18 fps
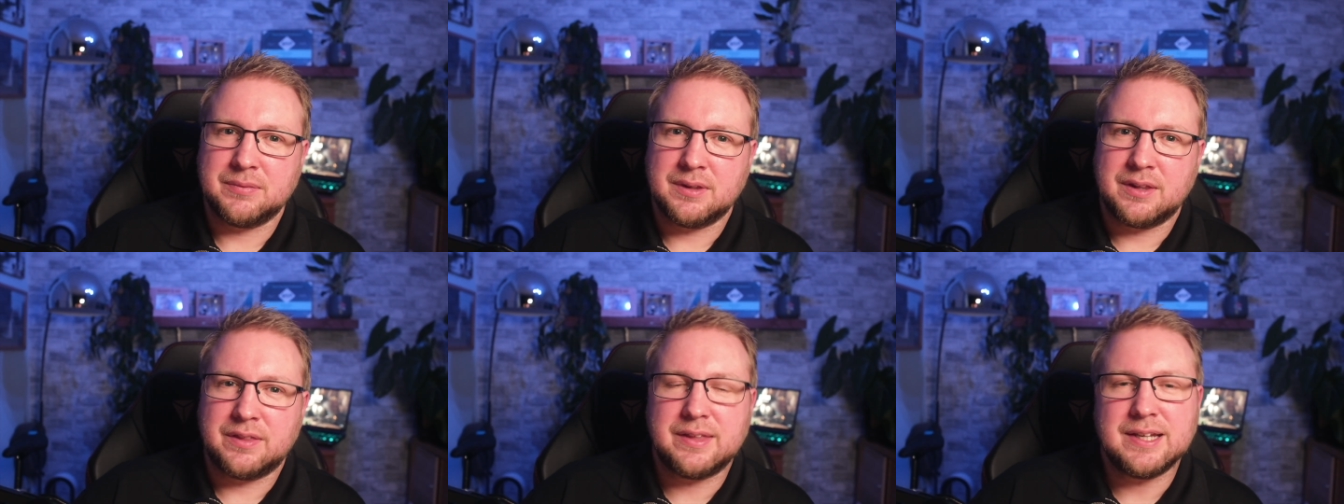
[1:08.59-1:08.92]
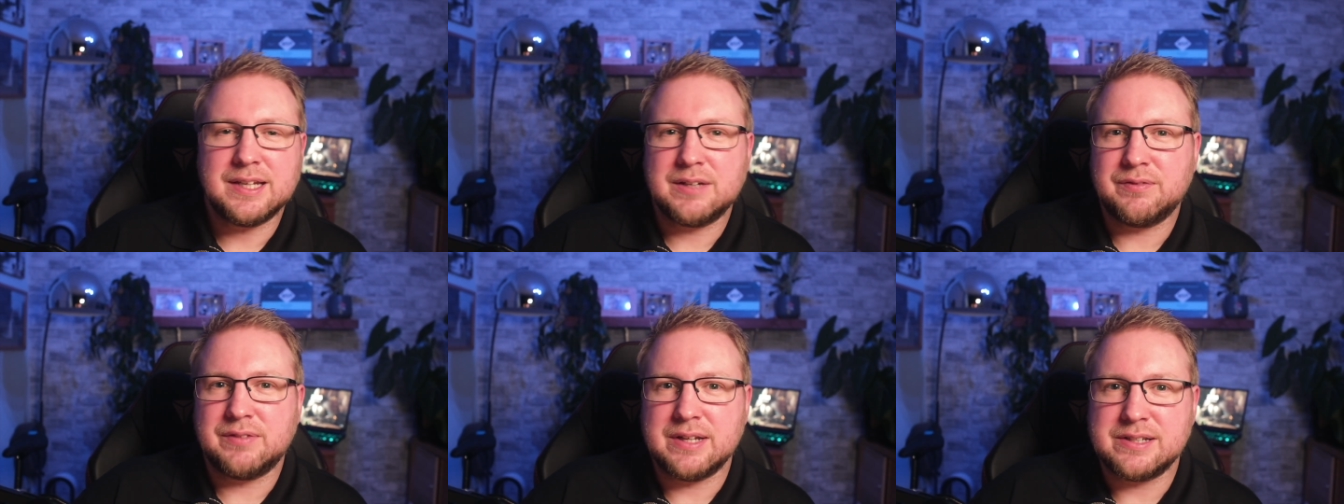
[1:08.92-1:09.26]
Think
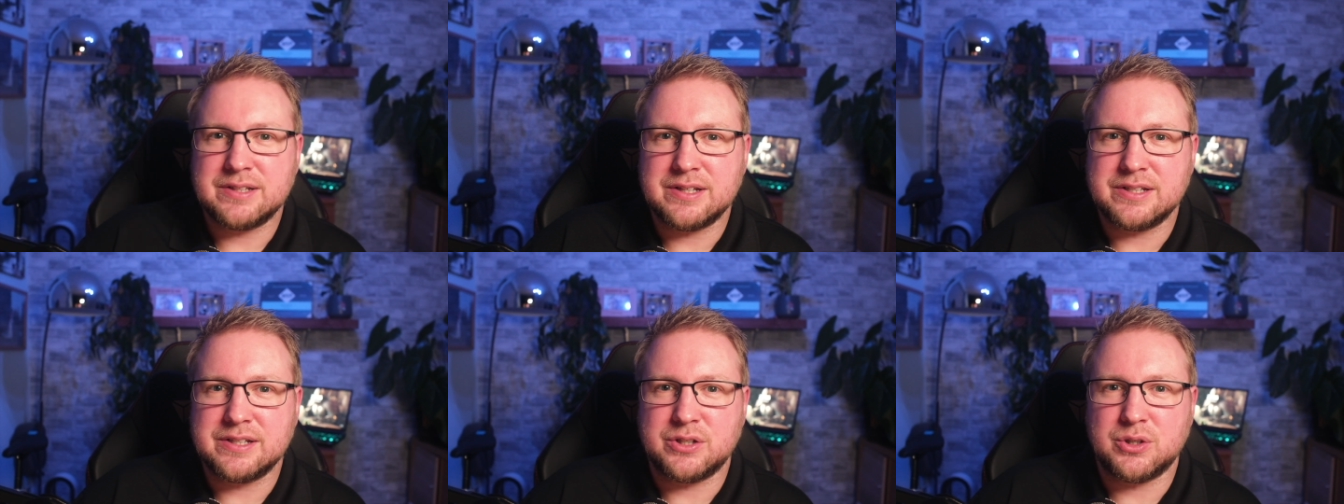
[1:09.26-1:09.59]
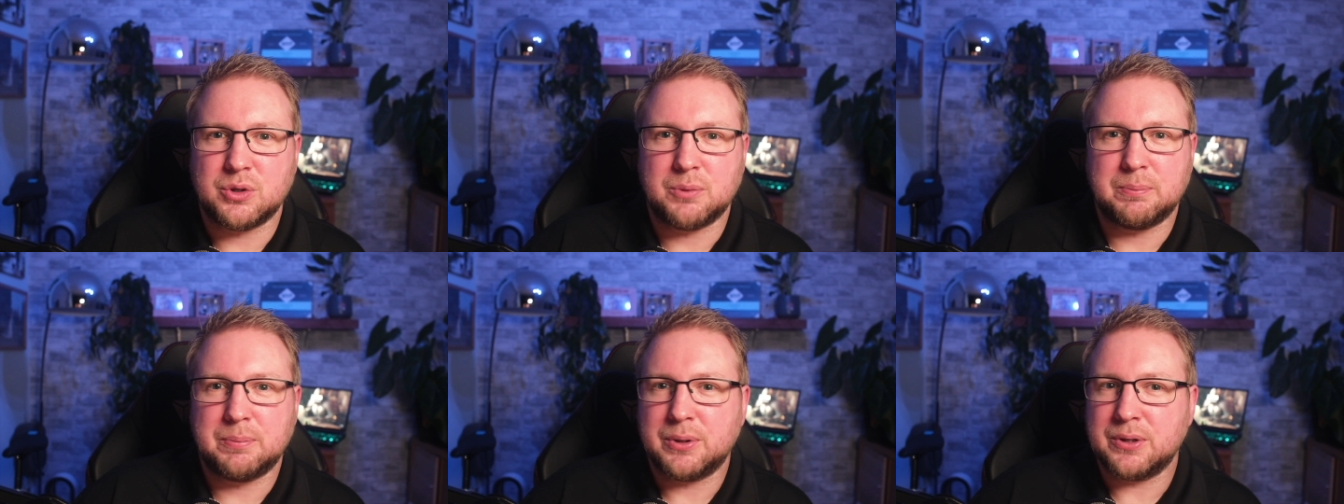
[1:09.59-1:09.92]
of this as your
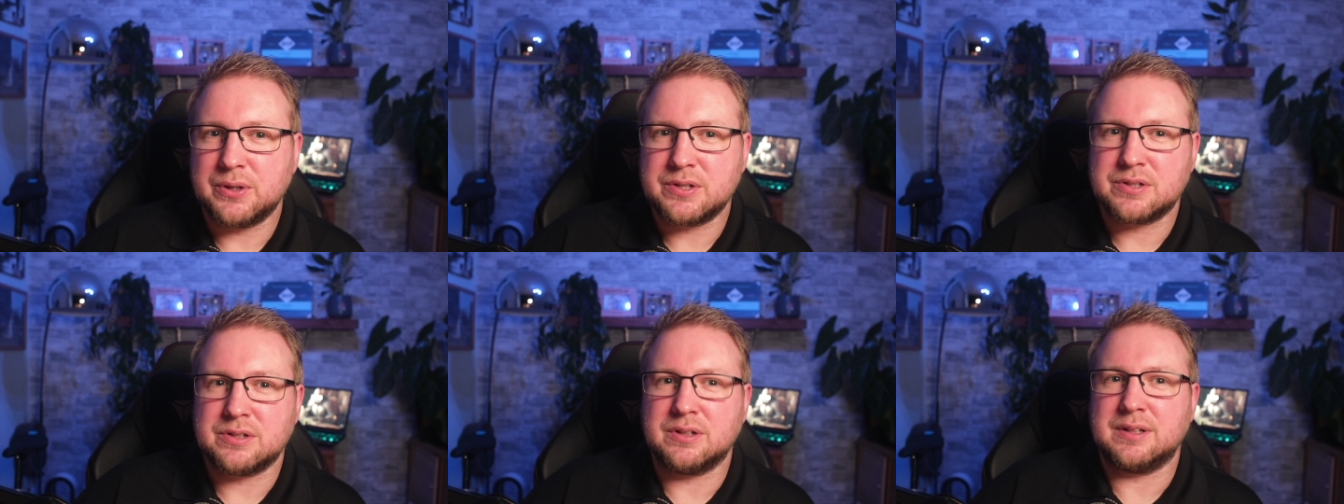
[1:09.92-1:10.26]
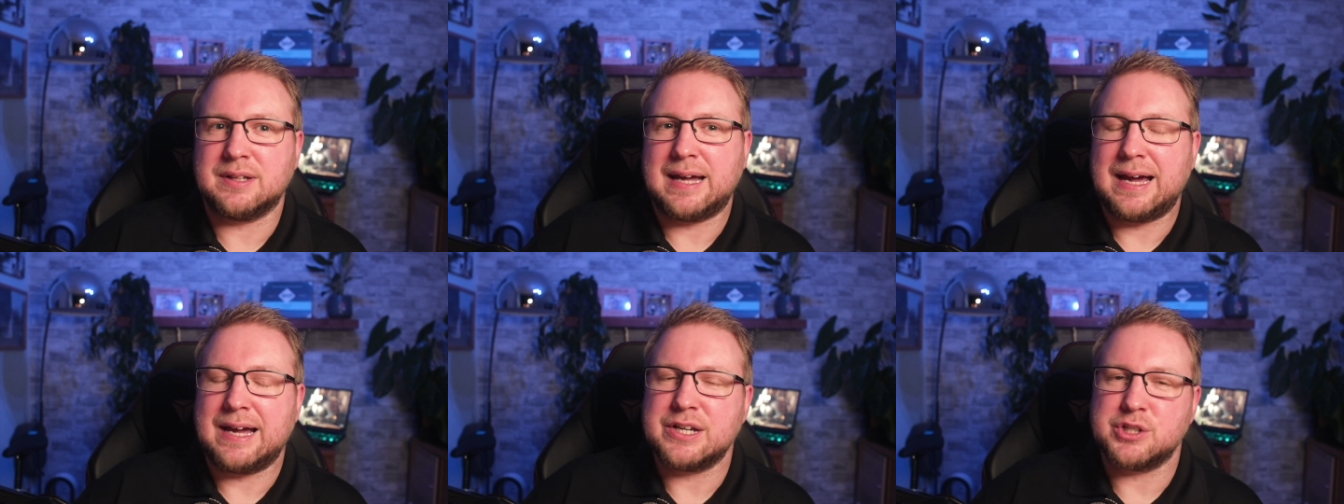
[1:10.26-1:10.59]
personal
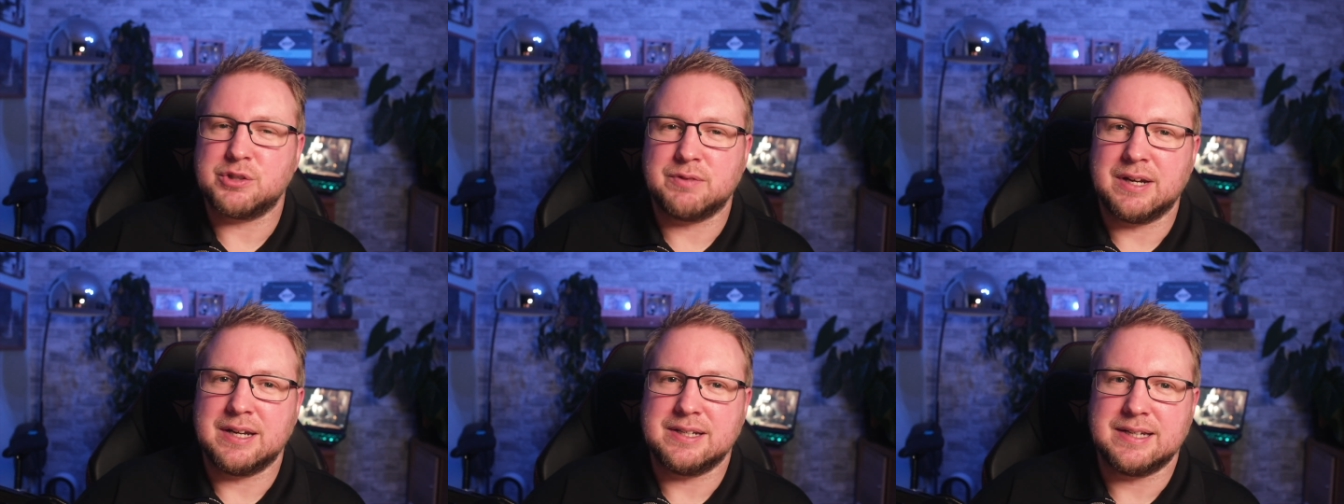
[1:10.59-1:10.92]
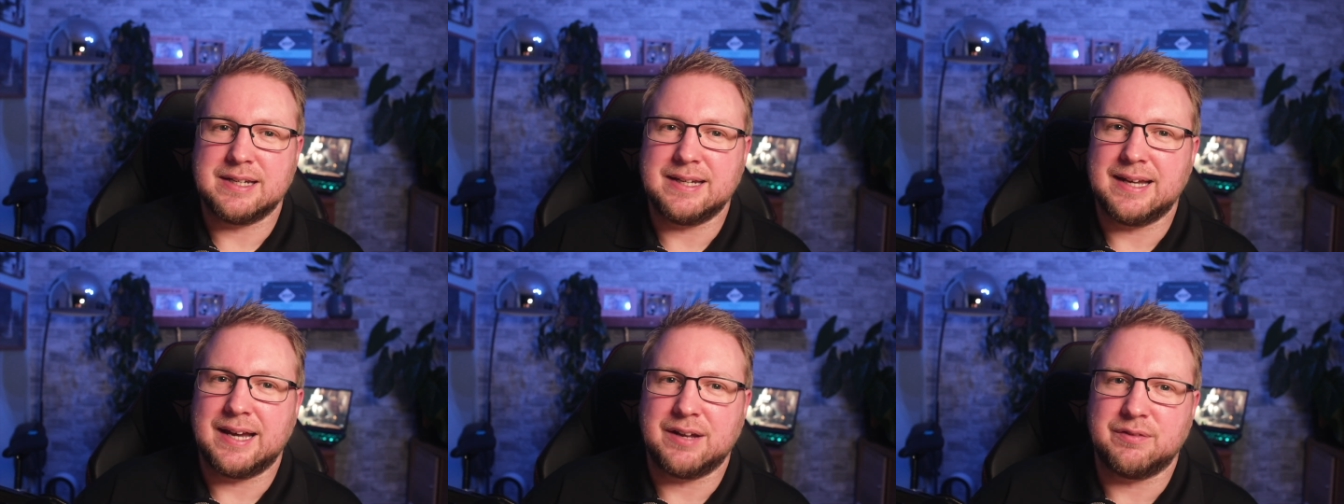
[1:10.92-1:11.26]
Azure AD
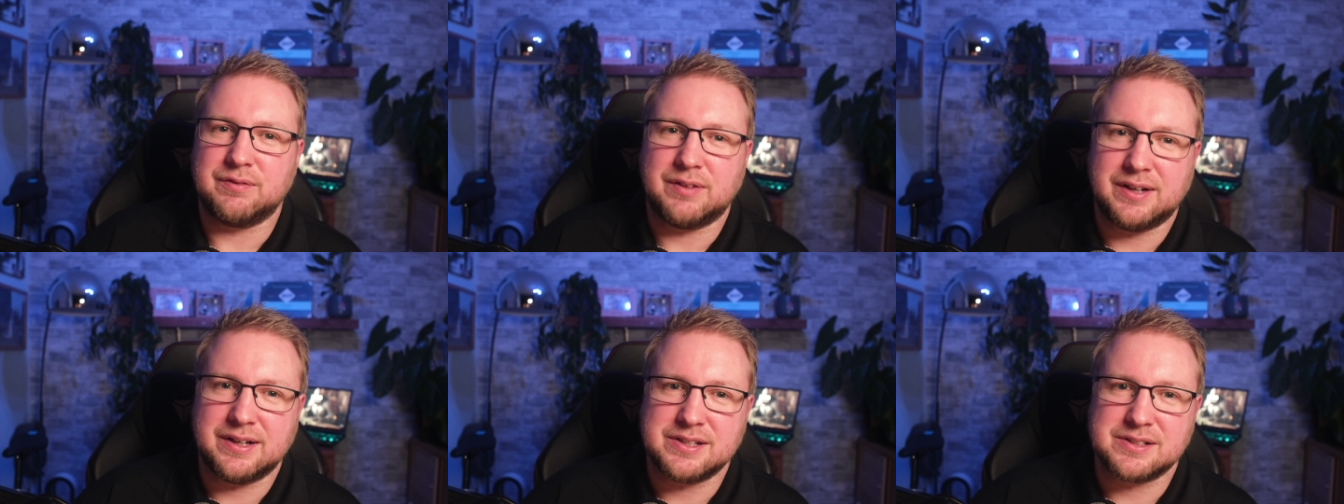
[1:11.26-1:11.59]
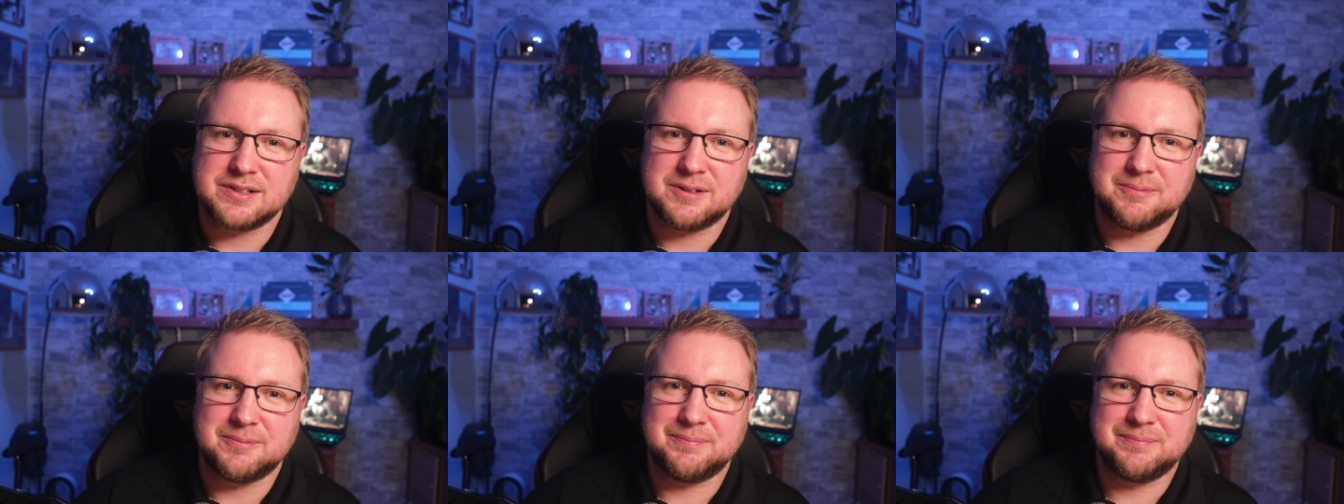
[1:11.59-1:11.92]
advisor.
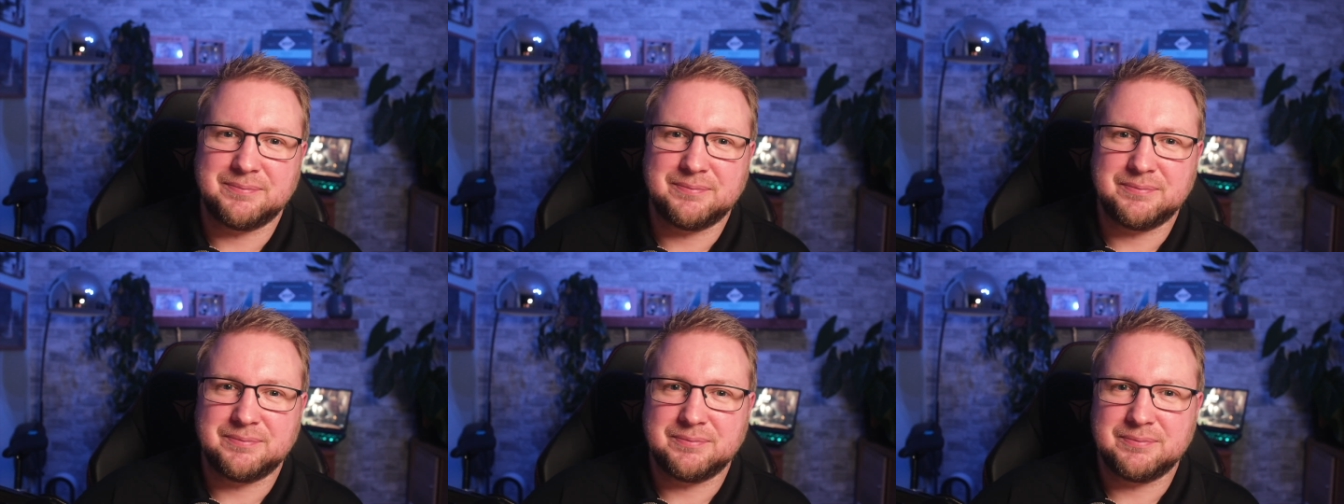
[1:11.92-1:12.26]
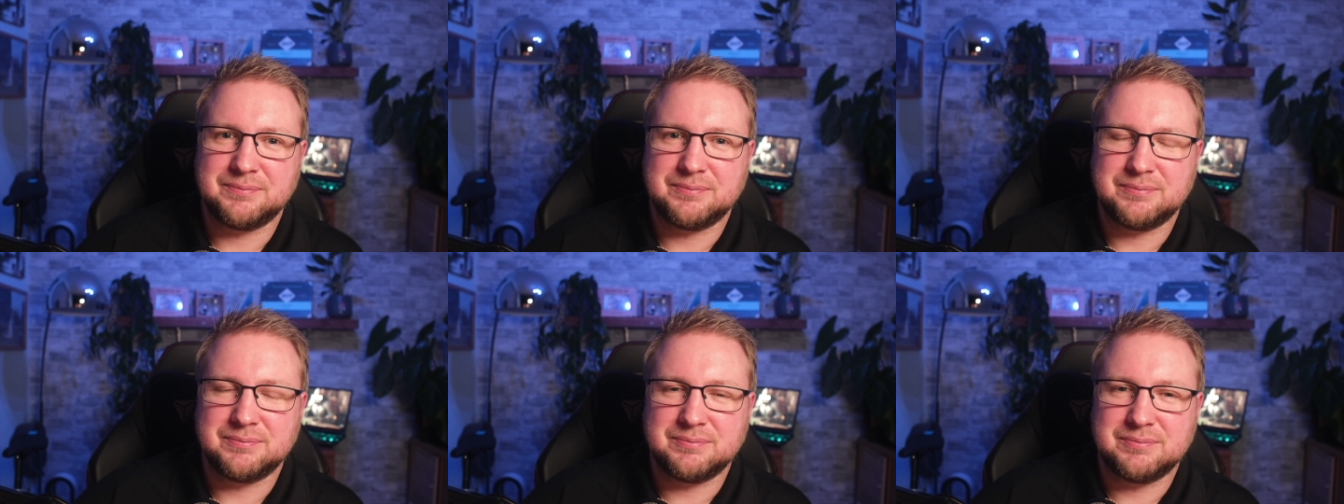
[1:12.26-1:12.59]

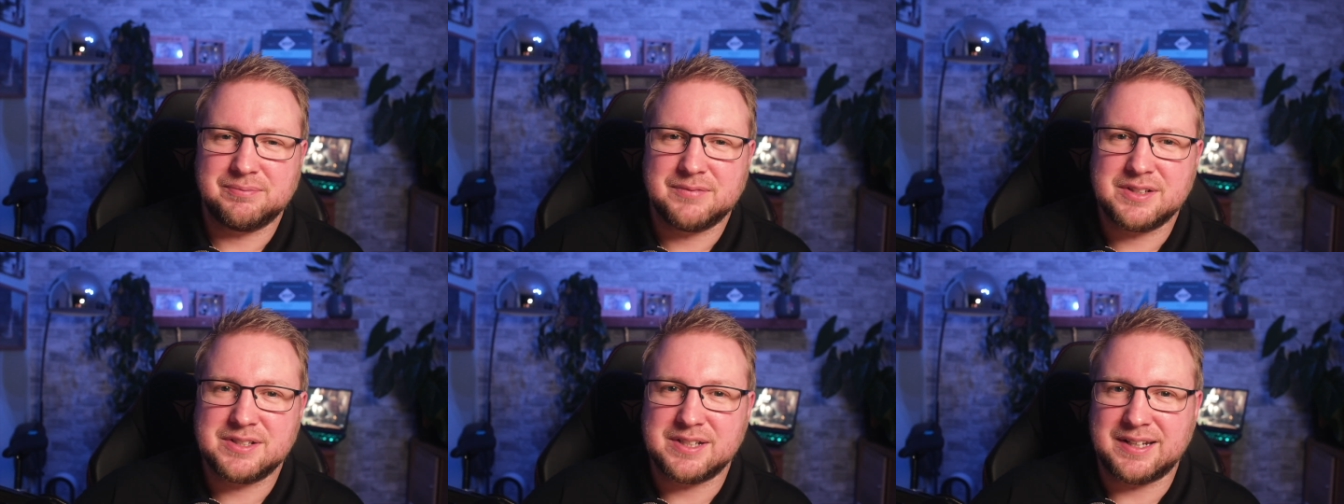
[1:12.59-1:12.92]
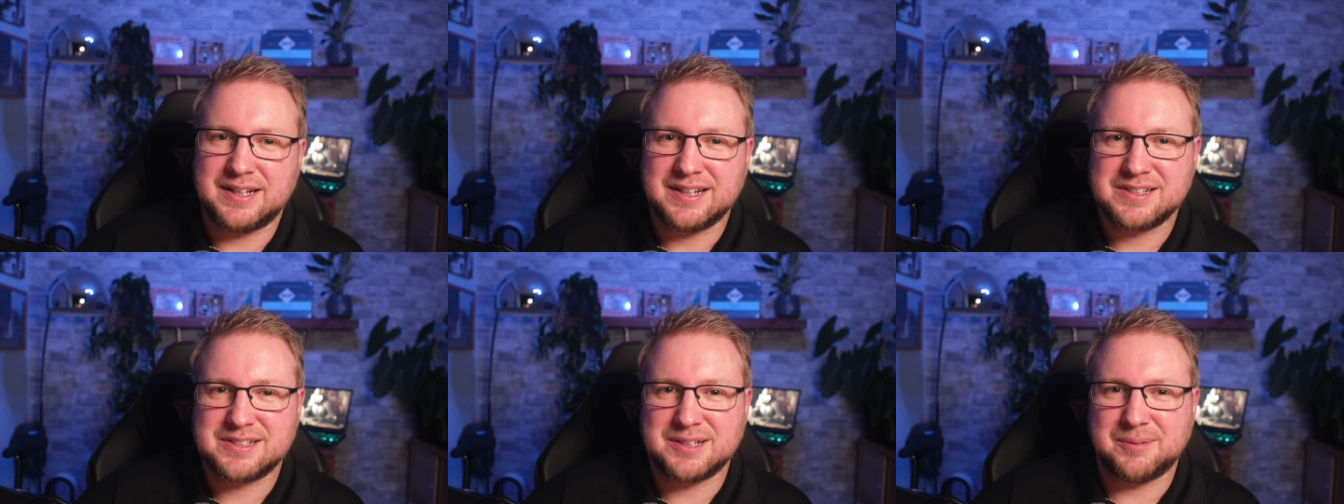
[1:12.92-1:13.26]
See you
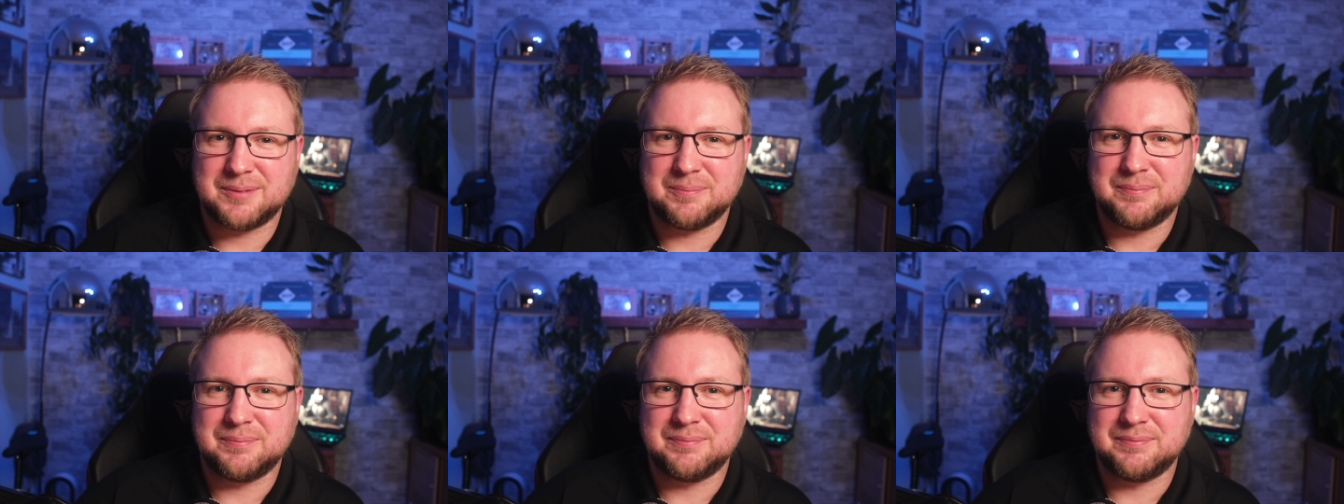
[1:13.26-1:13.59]
next time.